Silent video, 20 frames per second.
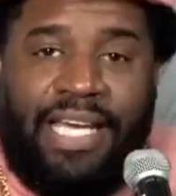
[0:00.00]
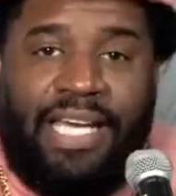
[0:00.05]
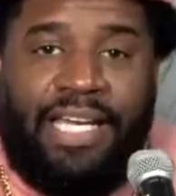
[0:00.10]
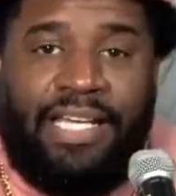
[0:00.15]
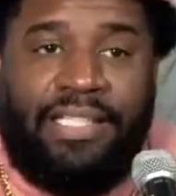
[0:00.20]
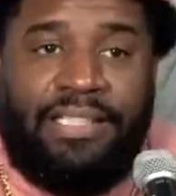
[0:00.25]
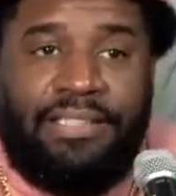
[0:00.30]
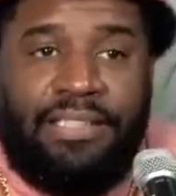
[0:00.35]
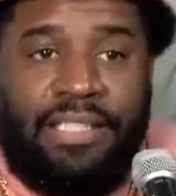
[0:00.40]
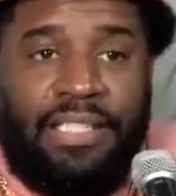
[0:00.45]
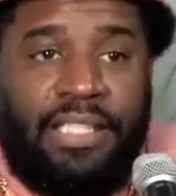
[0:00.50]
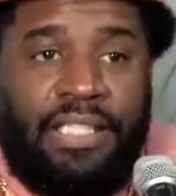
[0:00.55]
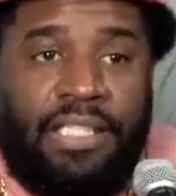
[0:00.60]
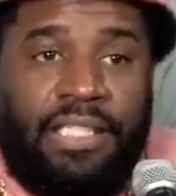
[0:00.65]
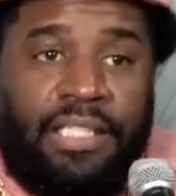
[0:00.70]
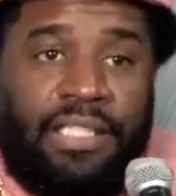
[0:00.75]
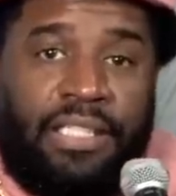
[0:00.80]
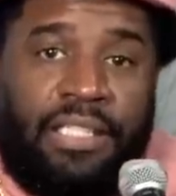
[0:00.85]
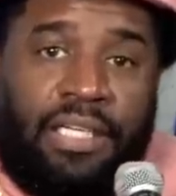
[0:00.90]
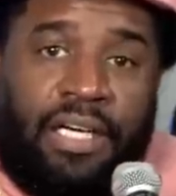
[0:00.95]
down. like Yeah. that,
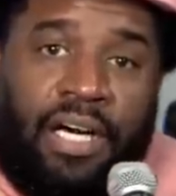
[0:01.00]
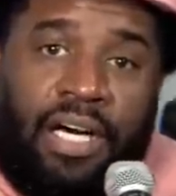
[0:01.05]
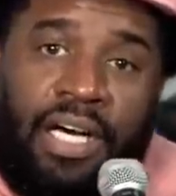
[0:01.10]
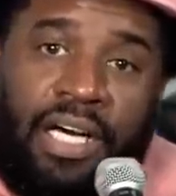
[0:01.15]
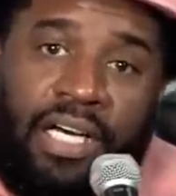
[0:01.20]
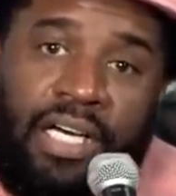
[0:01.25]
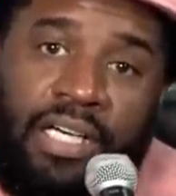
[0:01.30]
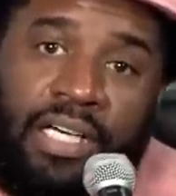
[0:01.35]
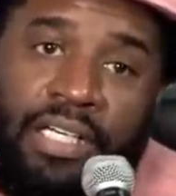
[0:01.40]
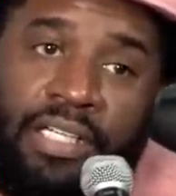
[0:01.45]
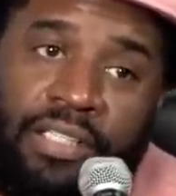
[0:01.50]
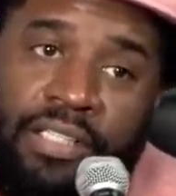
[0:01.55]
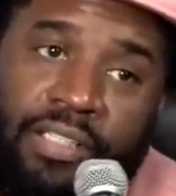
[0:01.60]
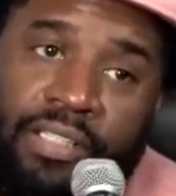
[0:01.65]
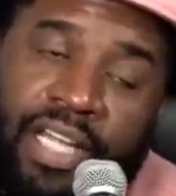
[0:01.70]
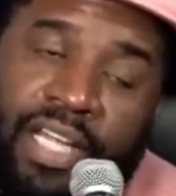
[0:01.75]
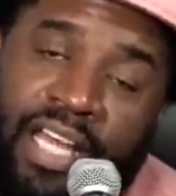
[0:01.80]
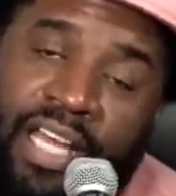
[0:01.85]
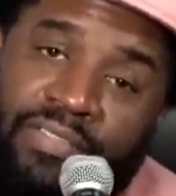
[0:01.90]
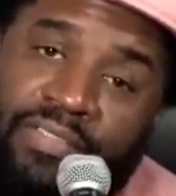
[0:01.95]

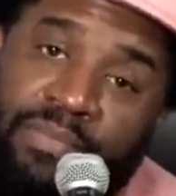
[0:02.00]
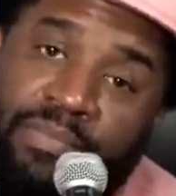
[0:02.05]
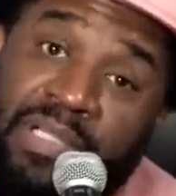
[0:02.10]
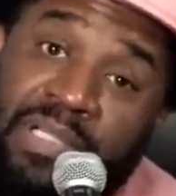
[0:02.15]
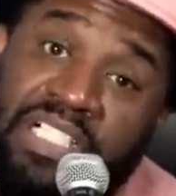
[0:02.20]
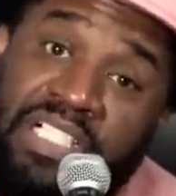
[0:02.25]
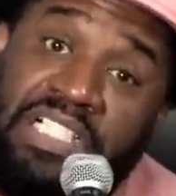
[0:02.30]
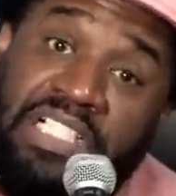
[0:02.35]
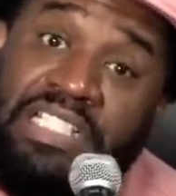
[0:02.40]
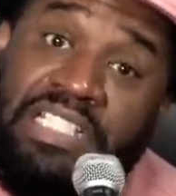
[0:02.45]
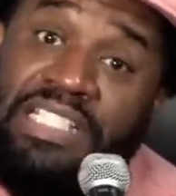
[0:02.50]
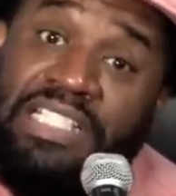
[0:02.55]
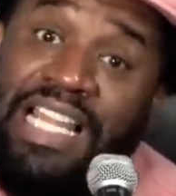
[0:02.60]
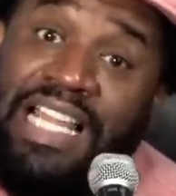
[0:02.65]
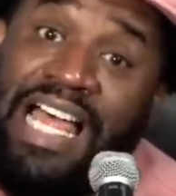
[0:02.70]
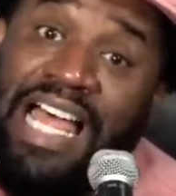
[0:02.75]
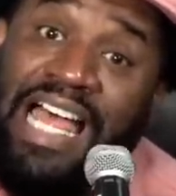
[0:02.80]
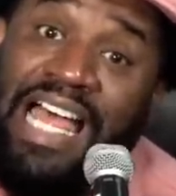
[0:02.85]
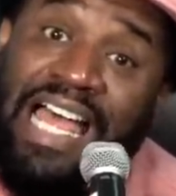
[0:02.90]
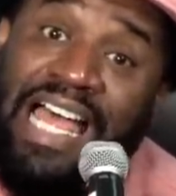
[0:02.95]
uh, having
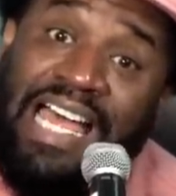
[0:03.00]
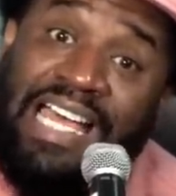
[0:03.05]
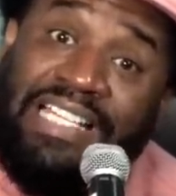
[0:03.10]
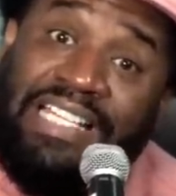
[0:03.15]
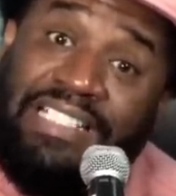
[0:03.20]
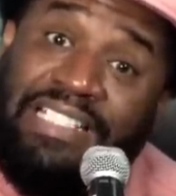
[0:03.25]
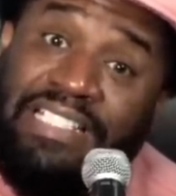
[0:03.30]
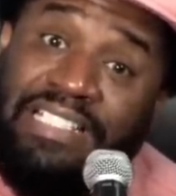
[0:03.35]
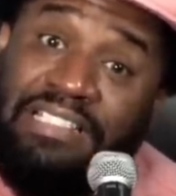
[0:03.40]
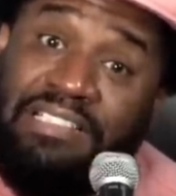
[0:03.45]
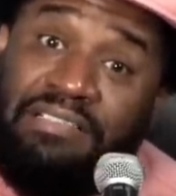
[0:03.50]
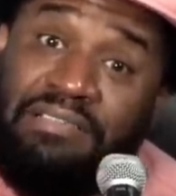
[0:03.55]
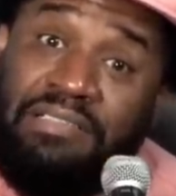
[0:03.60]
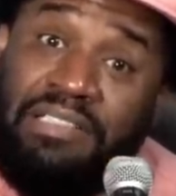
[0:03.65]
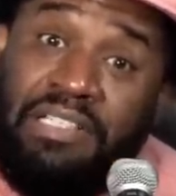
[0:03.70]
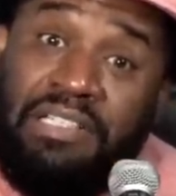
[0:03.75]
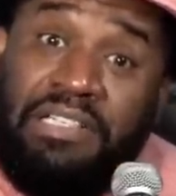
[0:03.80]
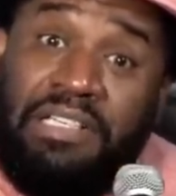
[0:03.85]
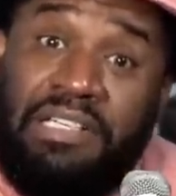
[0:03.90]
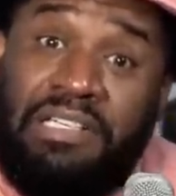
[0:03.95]

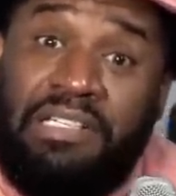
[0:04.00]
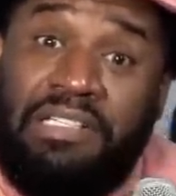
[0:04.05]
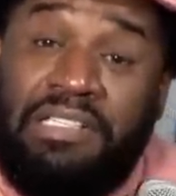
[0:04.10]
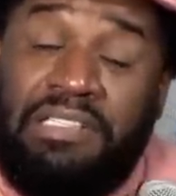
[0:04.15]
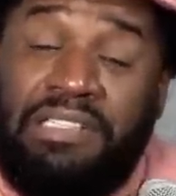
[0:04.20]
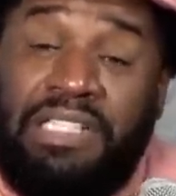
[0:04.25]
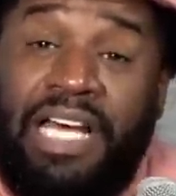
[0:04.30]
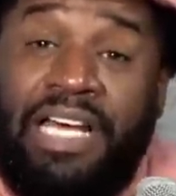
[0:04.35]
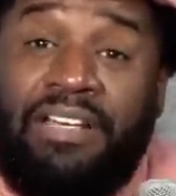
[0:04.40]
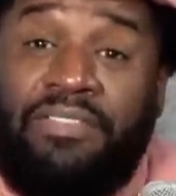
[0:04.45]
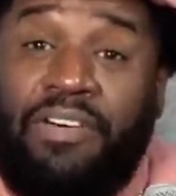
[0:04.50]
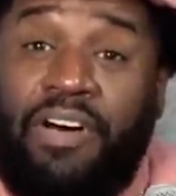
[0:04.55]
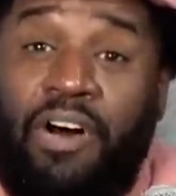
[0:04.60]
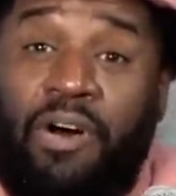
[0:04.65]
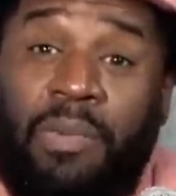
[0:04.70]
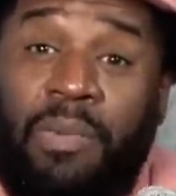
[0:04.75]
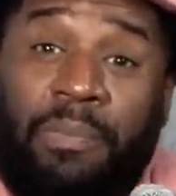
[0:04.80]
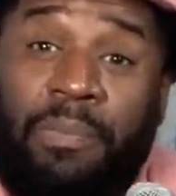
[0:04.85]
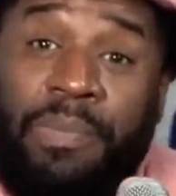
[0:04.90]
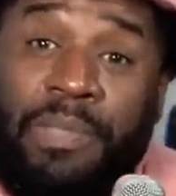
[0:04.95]
mudslides
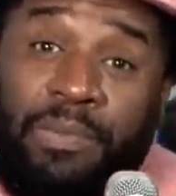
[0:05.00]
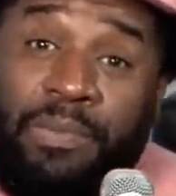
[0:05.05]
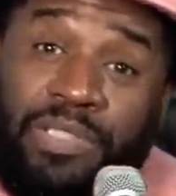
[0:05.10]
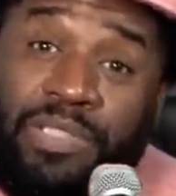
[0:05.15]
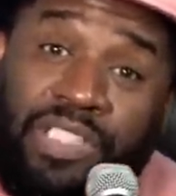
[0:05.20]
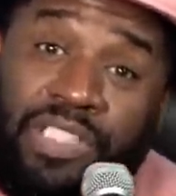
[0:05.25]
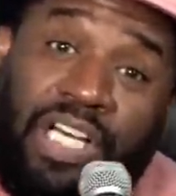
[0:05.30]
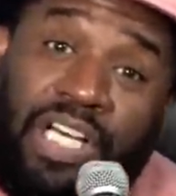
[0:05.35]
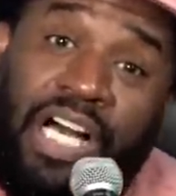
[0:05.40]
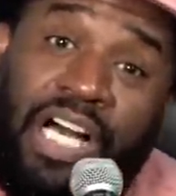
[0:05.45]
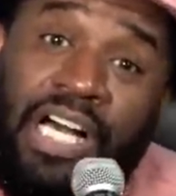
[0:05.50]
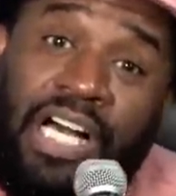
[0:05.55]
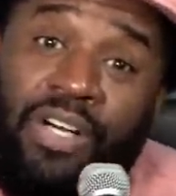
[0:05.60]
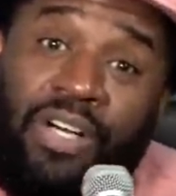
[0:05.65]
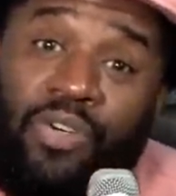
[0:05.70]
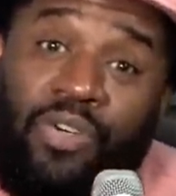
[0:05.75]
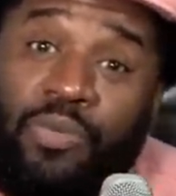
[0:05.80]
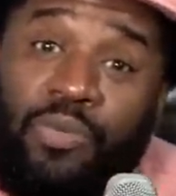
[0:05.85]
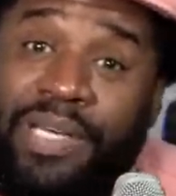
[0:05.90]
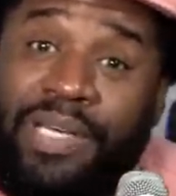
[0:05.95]
like for all my people in
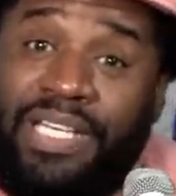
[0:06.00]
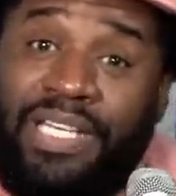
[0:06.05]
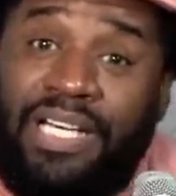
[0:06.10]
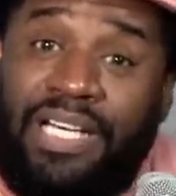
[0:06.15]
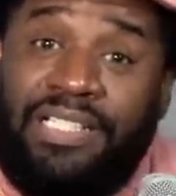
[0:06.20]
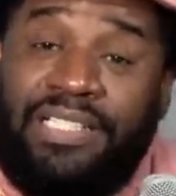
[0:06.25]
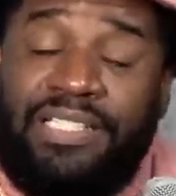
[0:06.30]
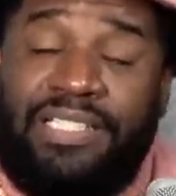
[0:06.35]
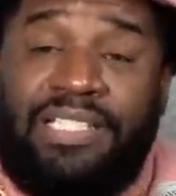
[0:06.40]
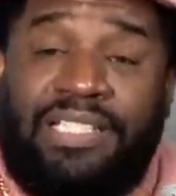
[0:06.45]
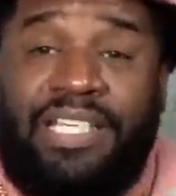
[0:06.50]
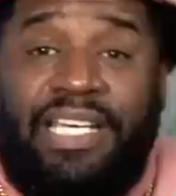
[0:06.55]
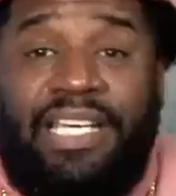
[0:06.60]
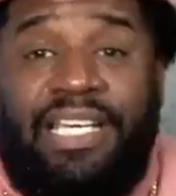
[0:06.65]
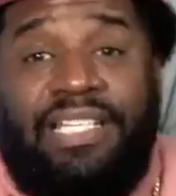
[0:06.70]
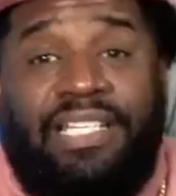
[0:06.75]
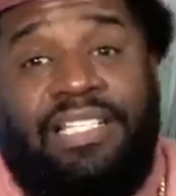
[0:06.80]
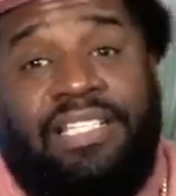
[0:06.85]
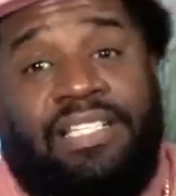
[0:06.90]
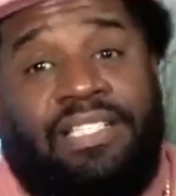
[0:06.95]
Chicago who may not
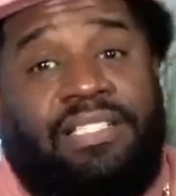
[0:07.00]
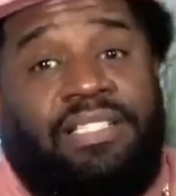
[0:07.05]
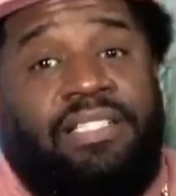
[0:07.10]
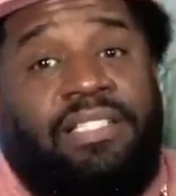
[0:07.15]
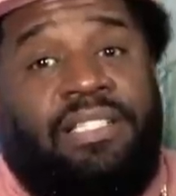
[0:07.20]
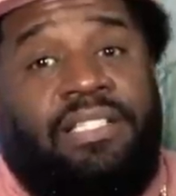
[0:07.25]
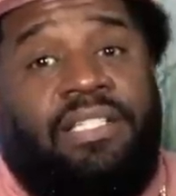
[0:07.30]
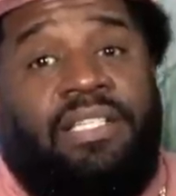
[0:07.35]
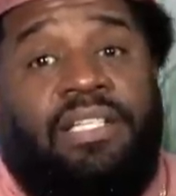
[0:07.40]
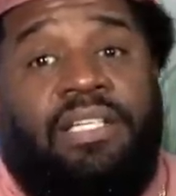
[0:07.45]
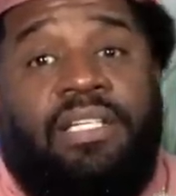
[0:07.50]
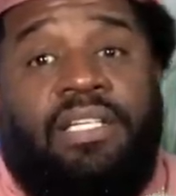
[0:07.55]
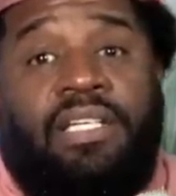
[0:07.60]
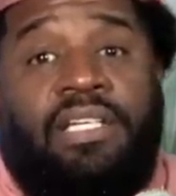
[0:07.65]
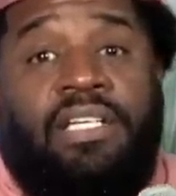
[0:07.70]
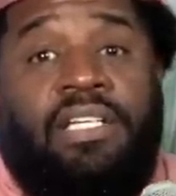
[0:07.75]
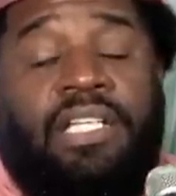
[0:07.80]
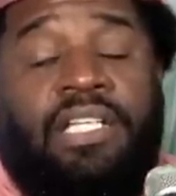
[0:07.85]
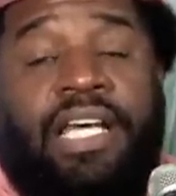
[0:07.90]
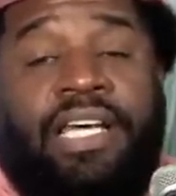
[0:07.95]
understand this,
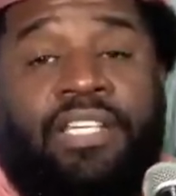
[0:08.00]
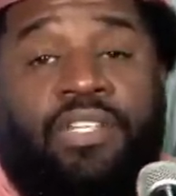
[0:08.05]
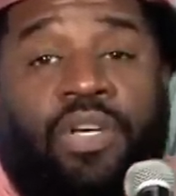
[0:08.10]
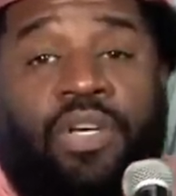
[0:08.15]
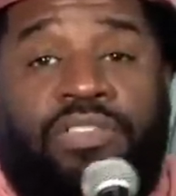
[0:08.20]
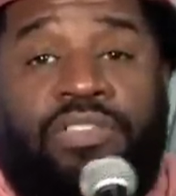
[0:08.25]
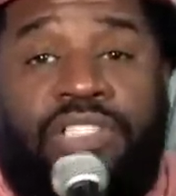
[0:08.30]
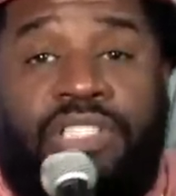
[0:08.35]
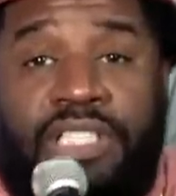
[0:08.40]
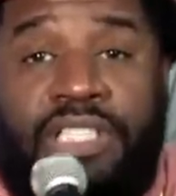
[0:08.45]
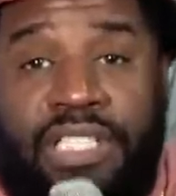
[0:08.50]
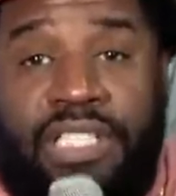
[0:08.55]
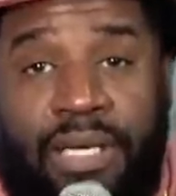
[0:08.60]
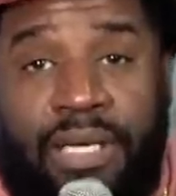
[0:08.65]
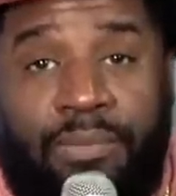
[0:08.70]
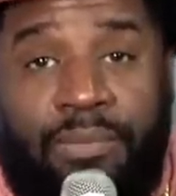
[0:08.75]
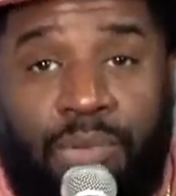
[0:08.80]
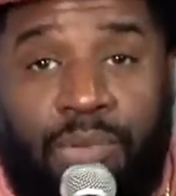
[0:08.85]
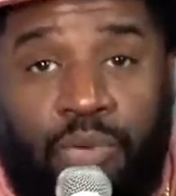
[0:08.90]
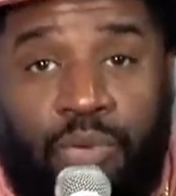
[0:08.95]
like you ever
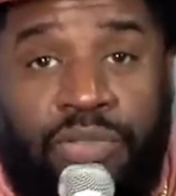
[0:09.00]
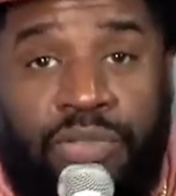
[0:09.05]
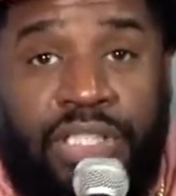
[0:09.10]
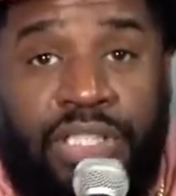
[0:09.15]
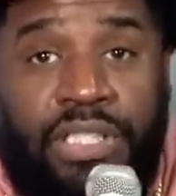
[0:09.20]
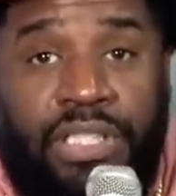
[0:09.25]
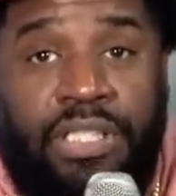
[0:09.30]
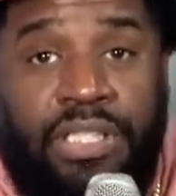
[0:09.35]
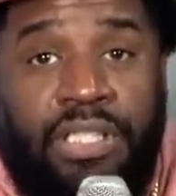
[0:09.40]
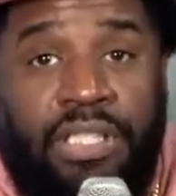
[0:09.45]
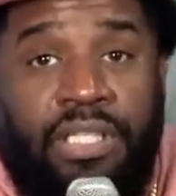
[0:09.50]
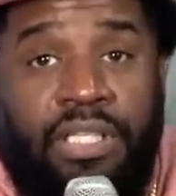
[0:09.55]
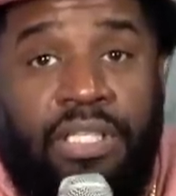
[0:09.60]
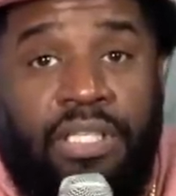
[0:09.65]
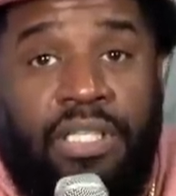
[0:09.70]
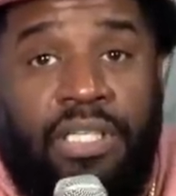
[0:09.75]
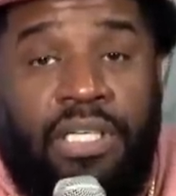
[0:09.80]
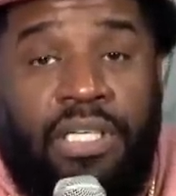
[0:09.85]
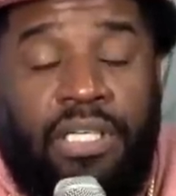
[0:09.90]
seen that movie